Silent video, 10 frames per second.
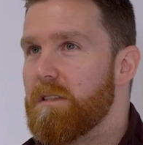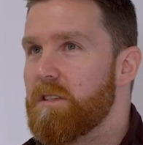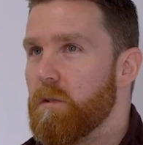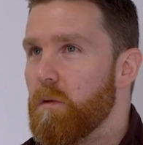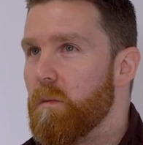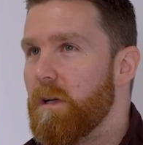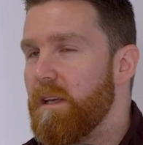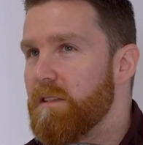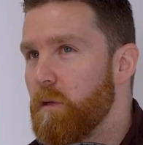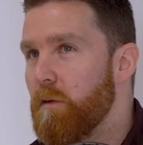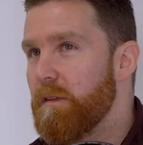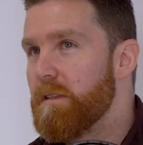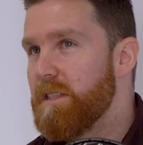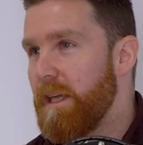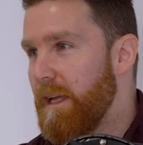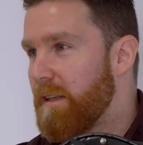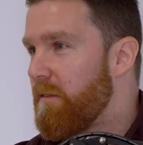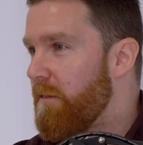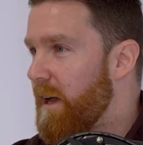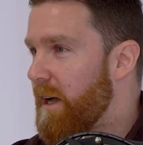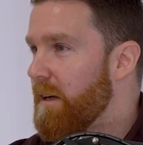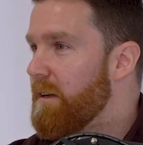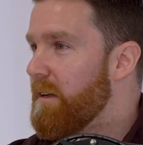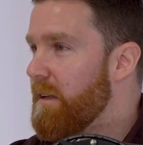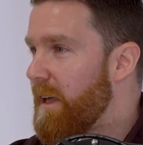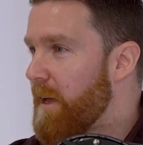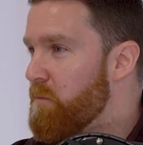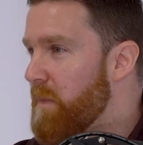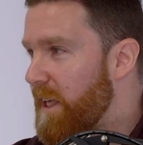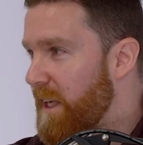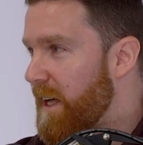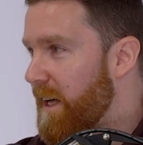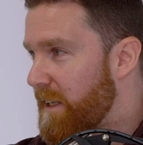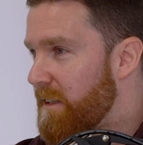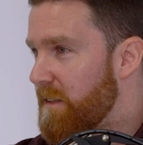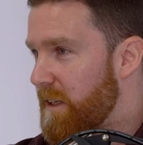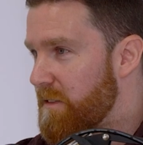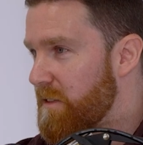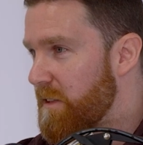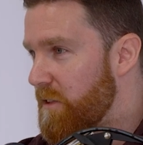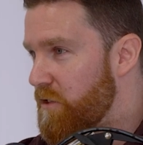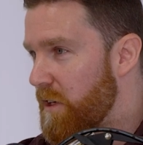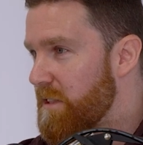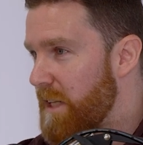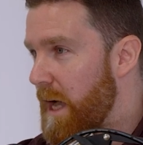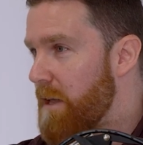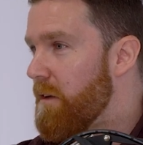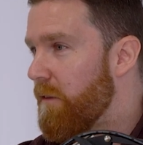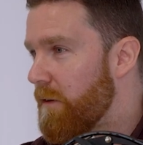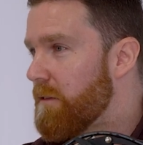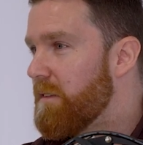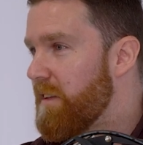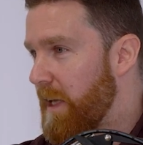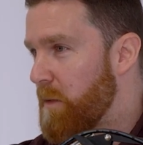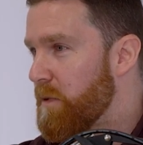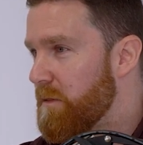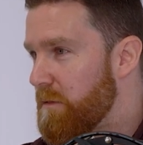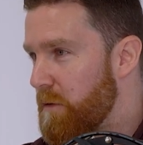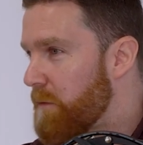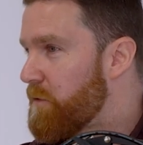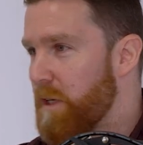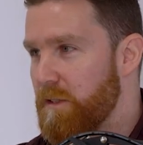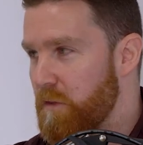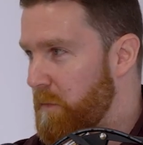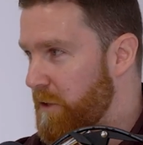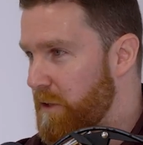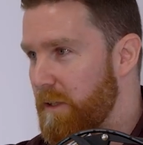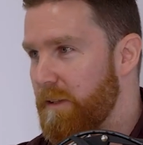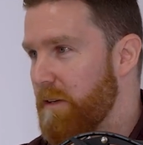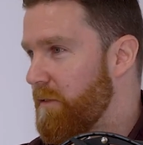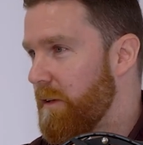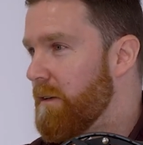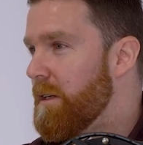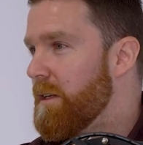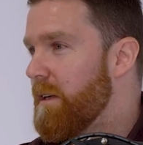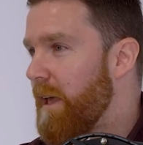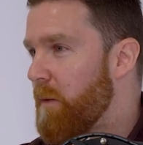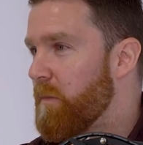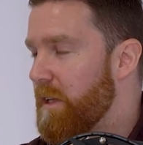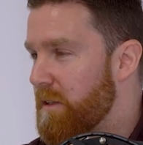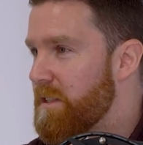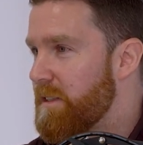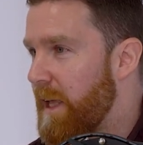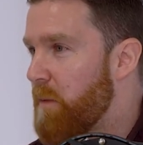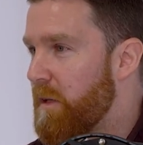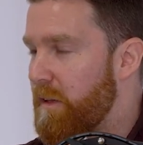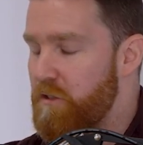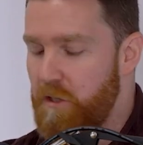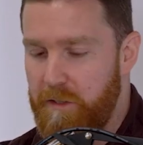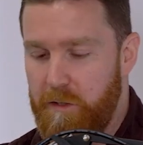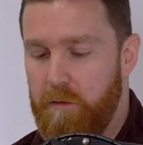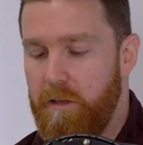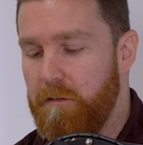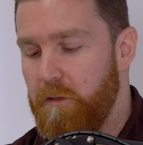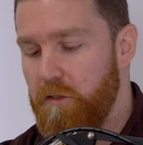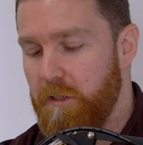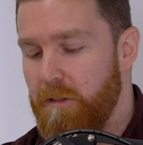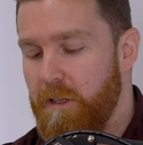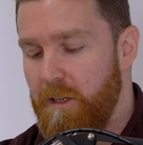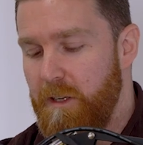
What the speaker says: So it's often said that AI is just another type of transformation, a different kind of step in the journey of evolution.